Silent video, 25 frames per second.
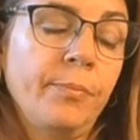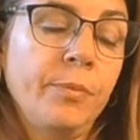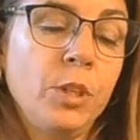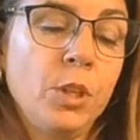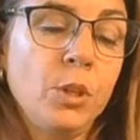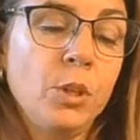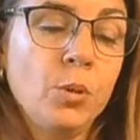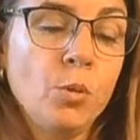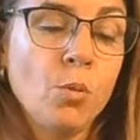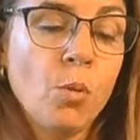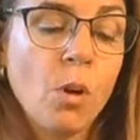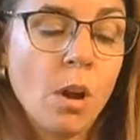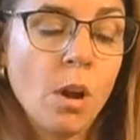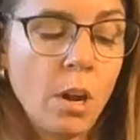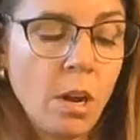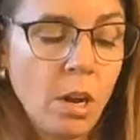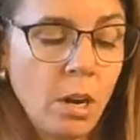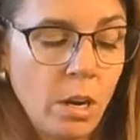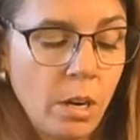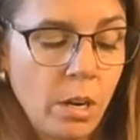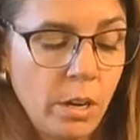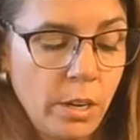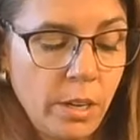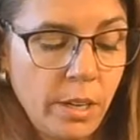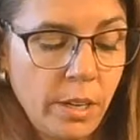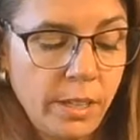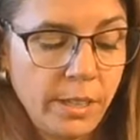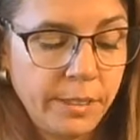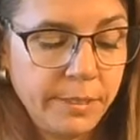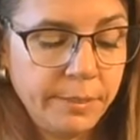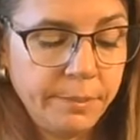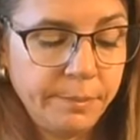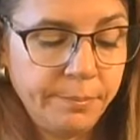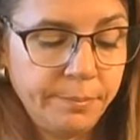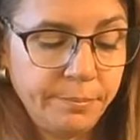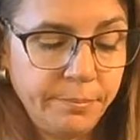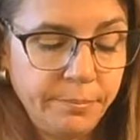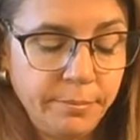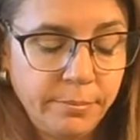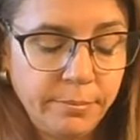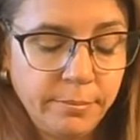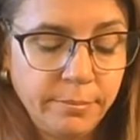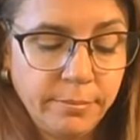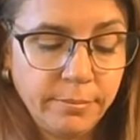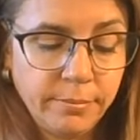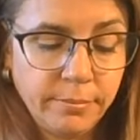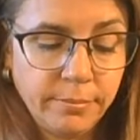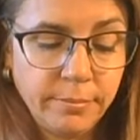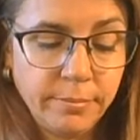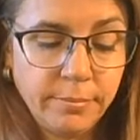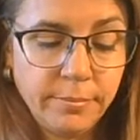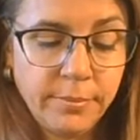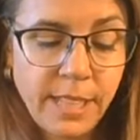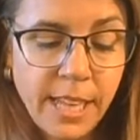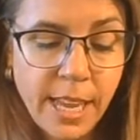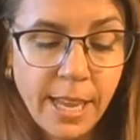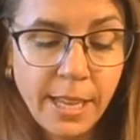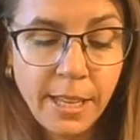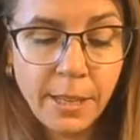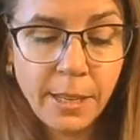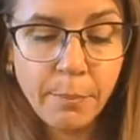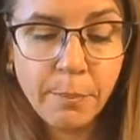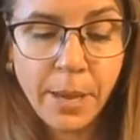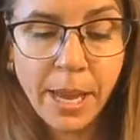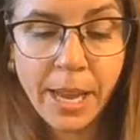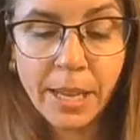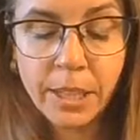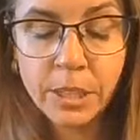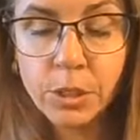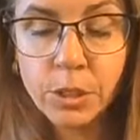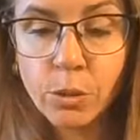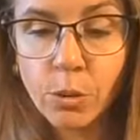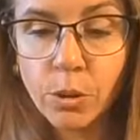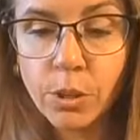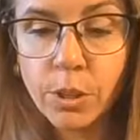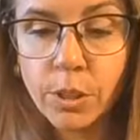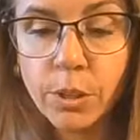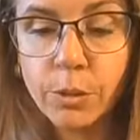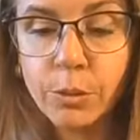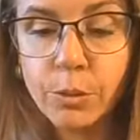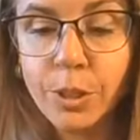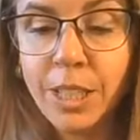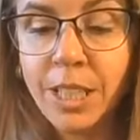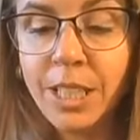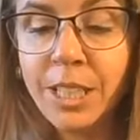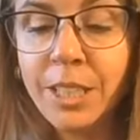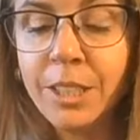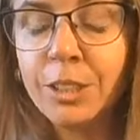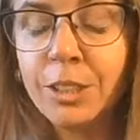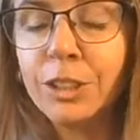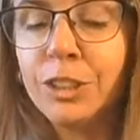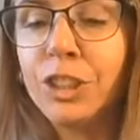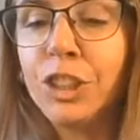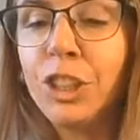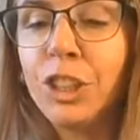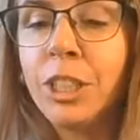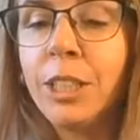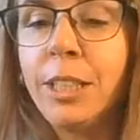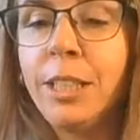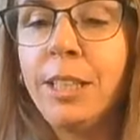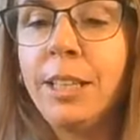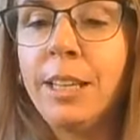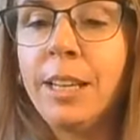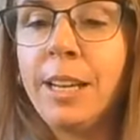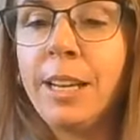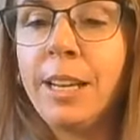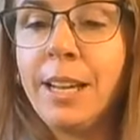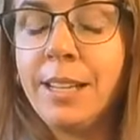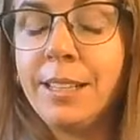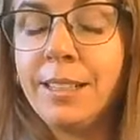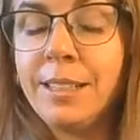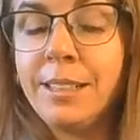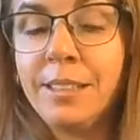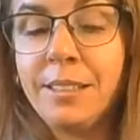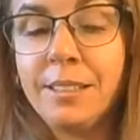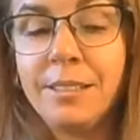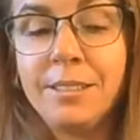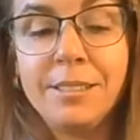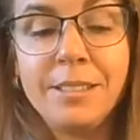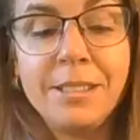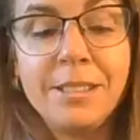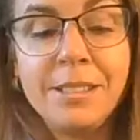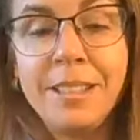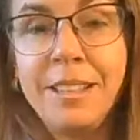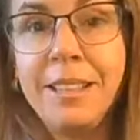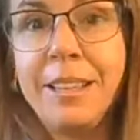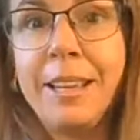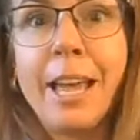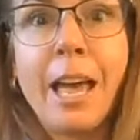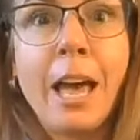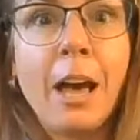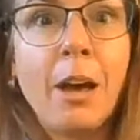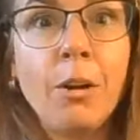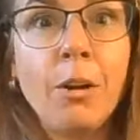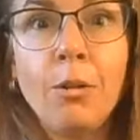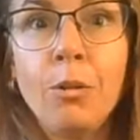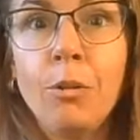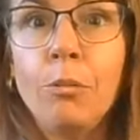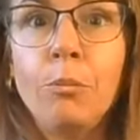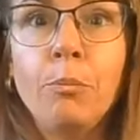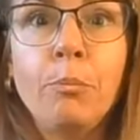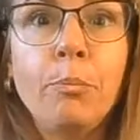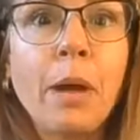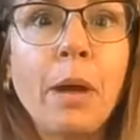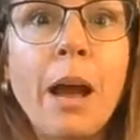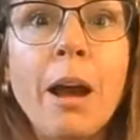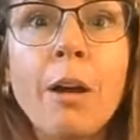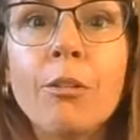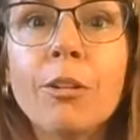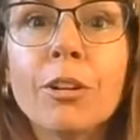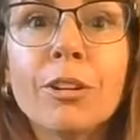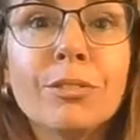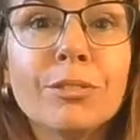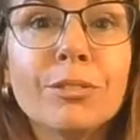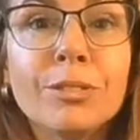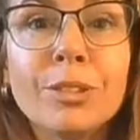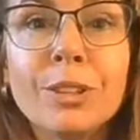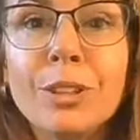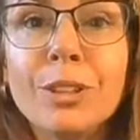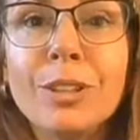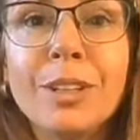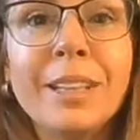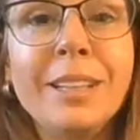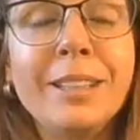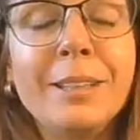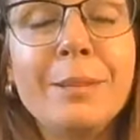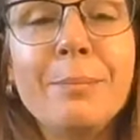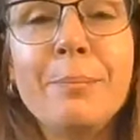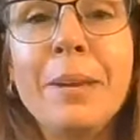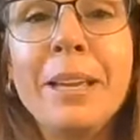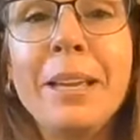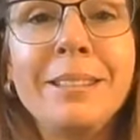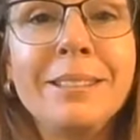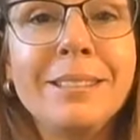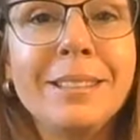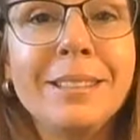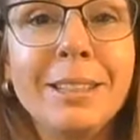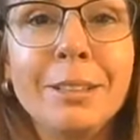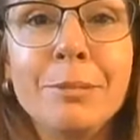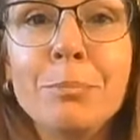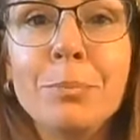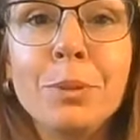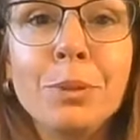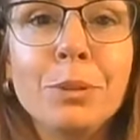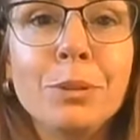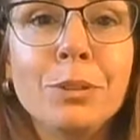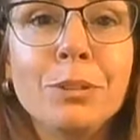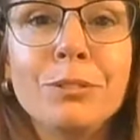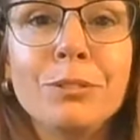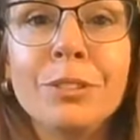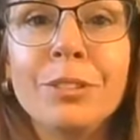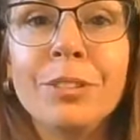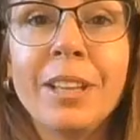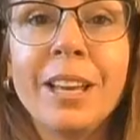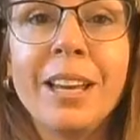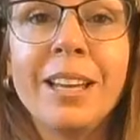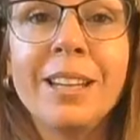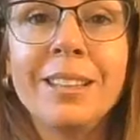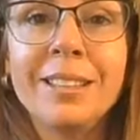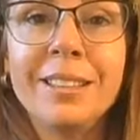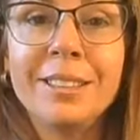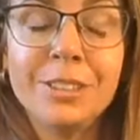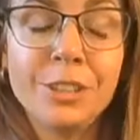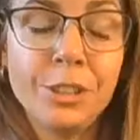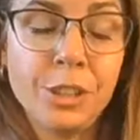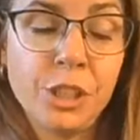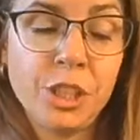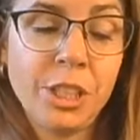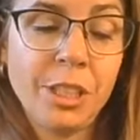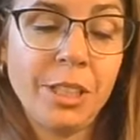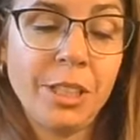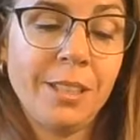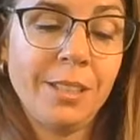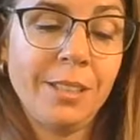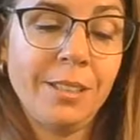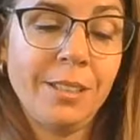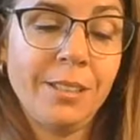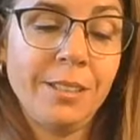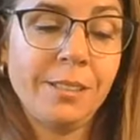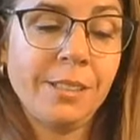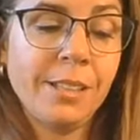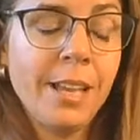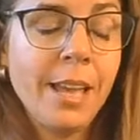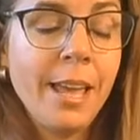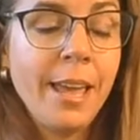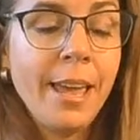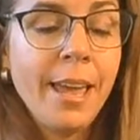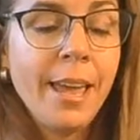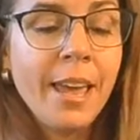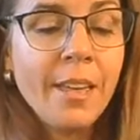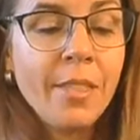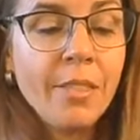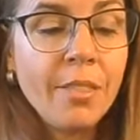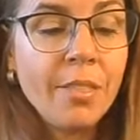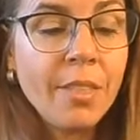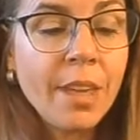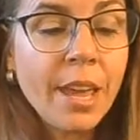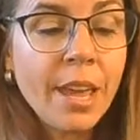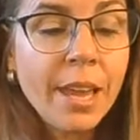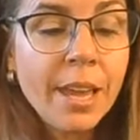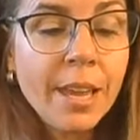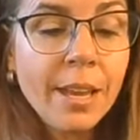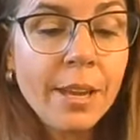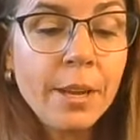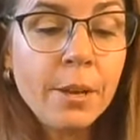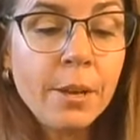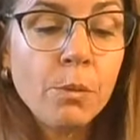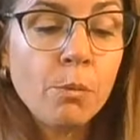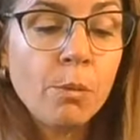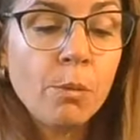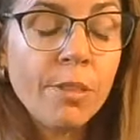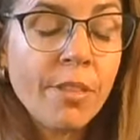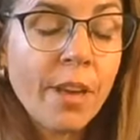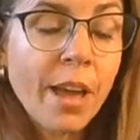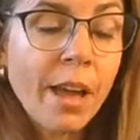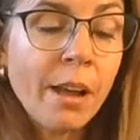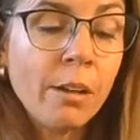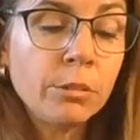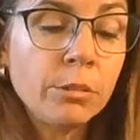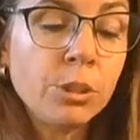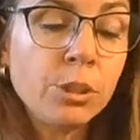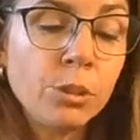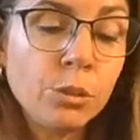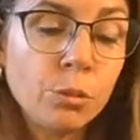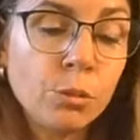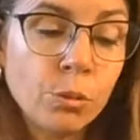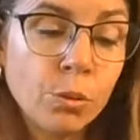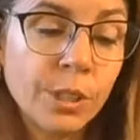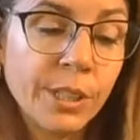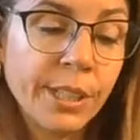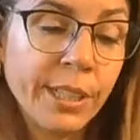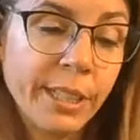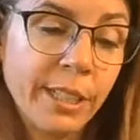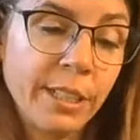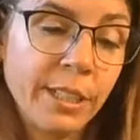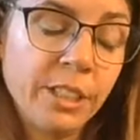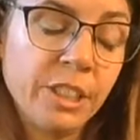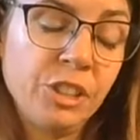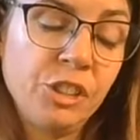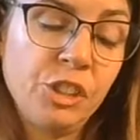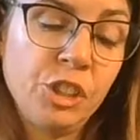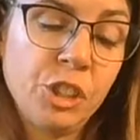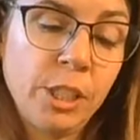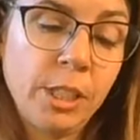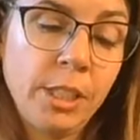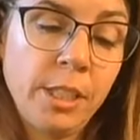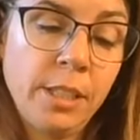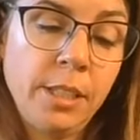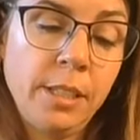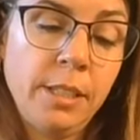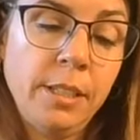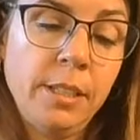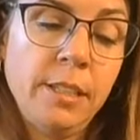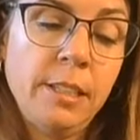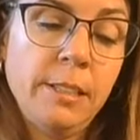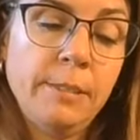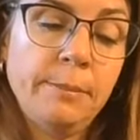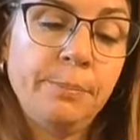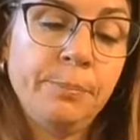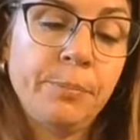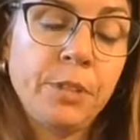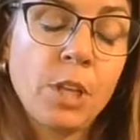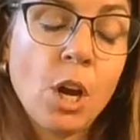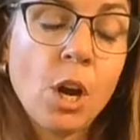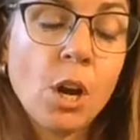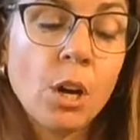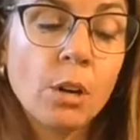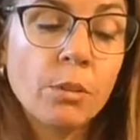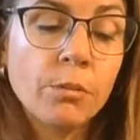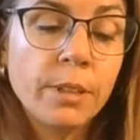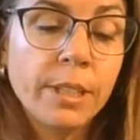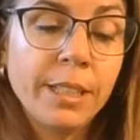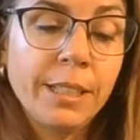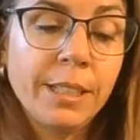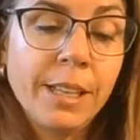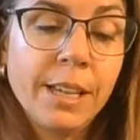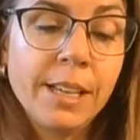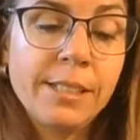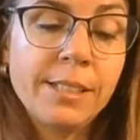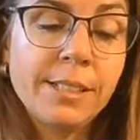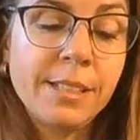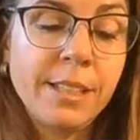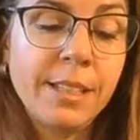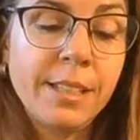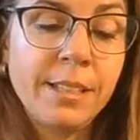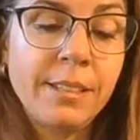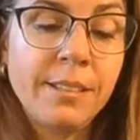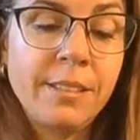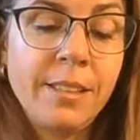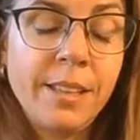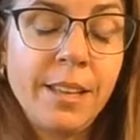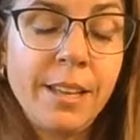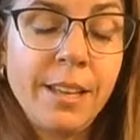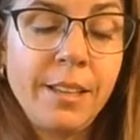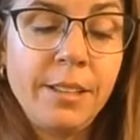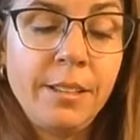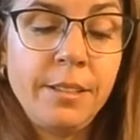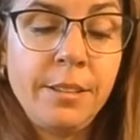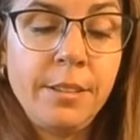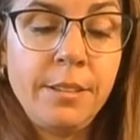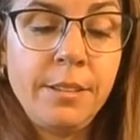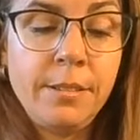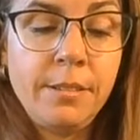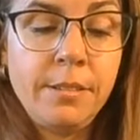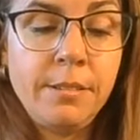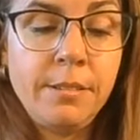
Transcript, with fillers: You are taking back your own energy and seeing how powerful and amazing and beautiful that energy is. They, without your energy, are realizing that